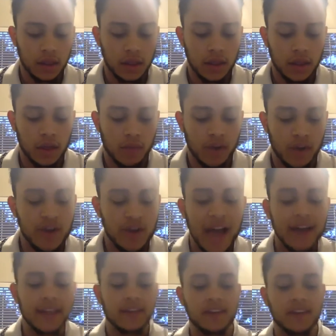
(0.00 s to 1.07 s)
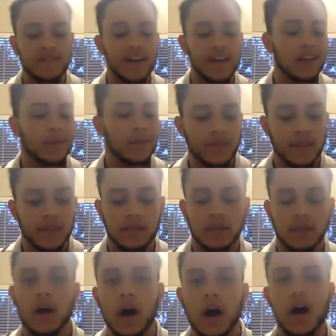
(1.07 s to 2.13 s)
right, you're not going to develop
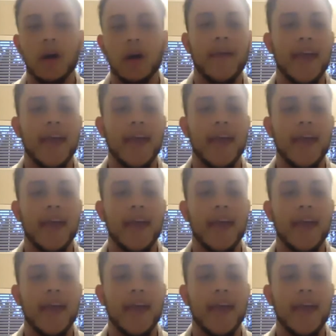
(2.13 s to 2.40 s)
any